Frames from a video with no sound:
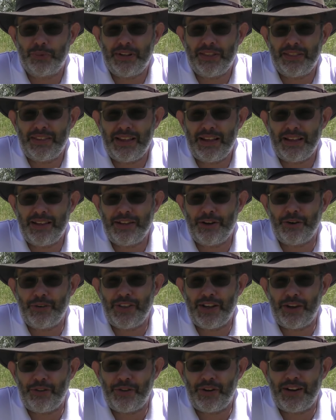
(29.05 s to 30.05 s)
But uh, you know,
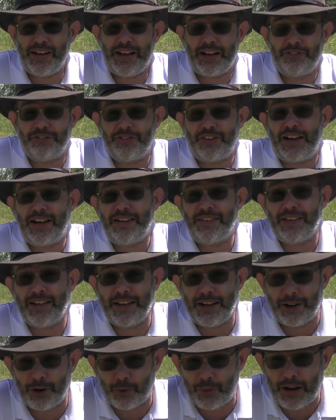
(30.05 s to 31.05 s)
the other day I
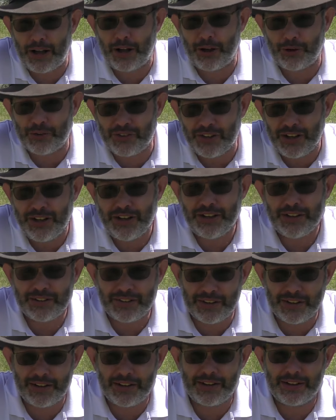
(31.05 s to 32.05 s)
finally got around
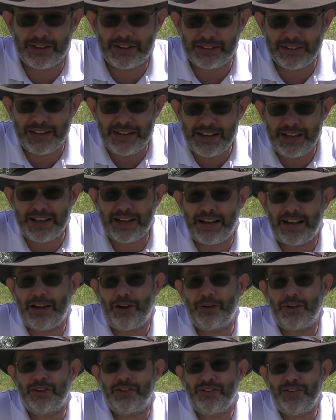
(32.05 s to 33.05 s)
to cleaning it
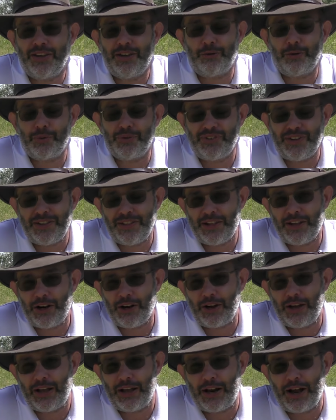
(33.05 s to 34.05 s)
out and seeing what was in
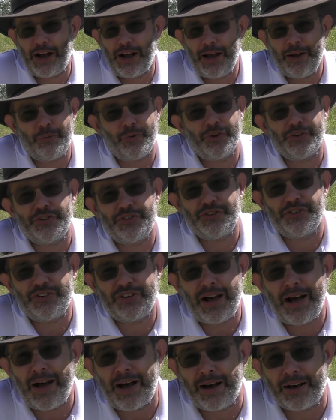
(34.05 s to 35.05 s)
there, and I was
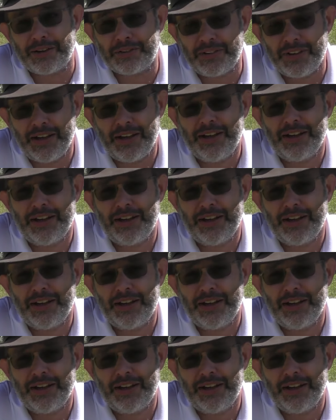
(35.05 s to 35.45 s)
shocked